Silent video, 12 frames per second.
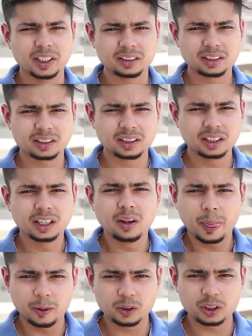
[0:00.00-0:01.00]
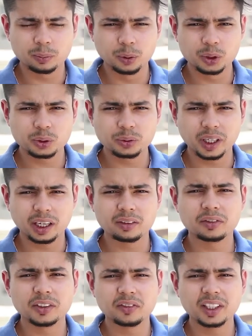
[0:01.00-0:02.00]
West. It was supposed to
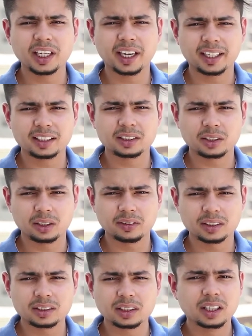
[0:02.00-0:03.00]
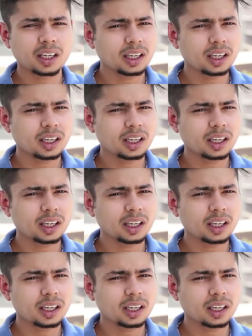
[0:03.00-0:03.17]
have 50 high-rise towers,